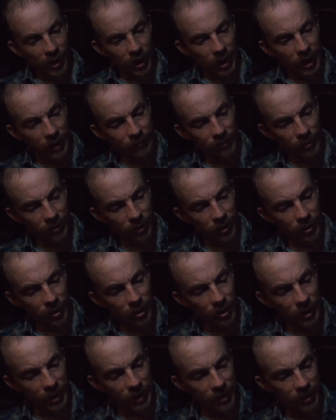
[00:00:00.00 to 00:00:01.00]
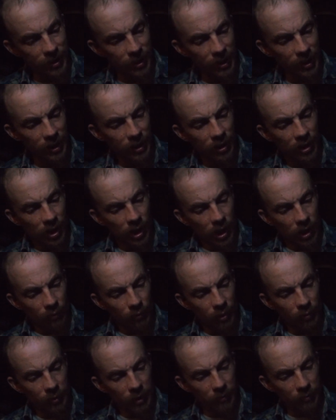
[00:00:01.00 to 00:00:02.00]
After lunch that day,
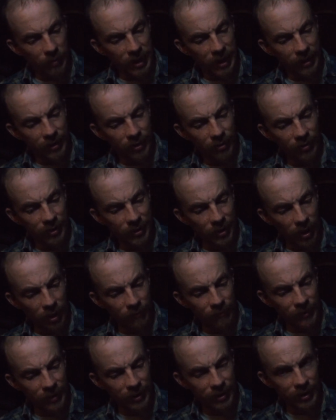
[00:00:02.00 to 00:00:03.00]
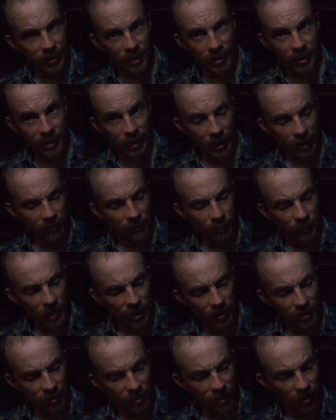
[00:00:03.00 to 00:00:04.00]
we went back to his office, and he gave
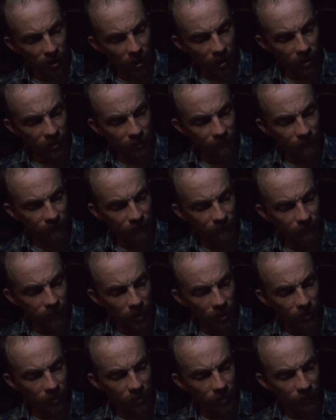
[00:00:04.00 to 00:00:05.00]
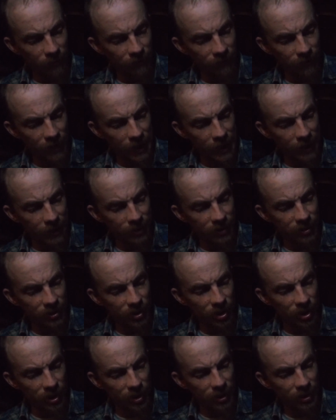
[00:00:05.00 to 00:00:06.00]
me an armload of fact
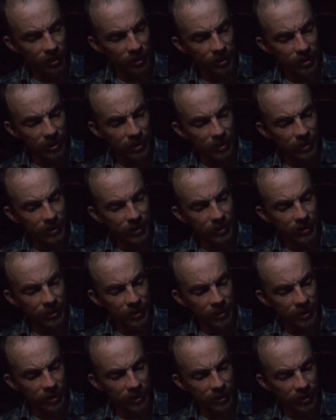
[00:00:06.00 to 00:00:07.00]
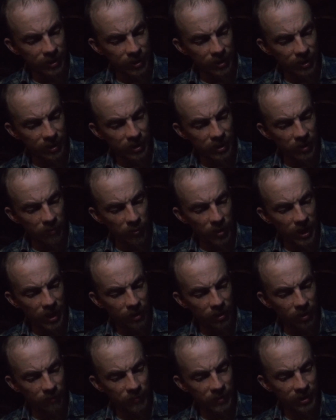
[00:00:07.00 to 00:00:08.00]
sheets and statistics to
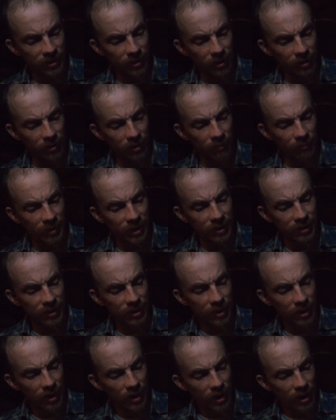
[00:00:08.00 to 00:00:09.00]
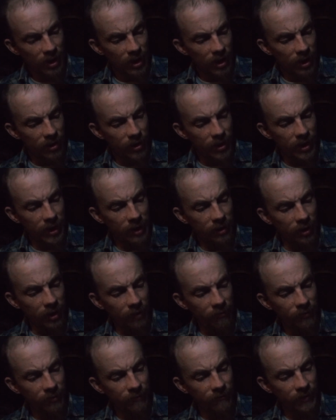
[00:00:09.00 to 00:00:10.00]
back up his arguments. Then I
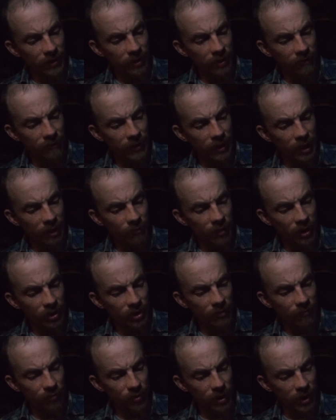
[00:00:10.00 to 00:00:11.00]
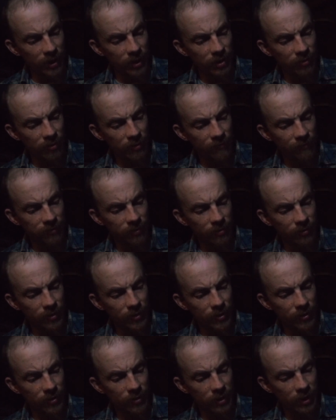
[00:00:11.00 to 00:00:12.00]
left, feeling very much impressed with
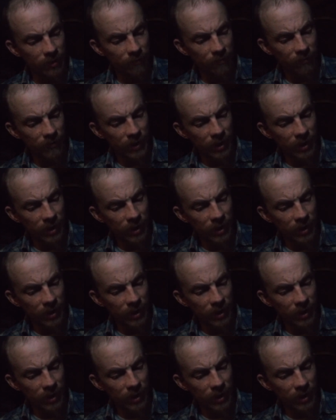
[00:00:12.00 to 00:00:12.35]
Flug's trip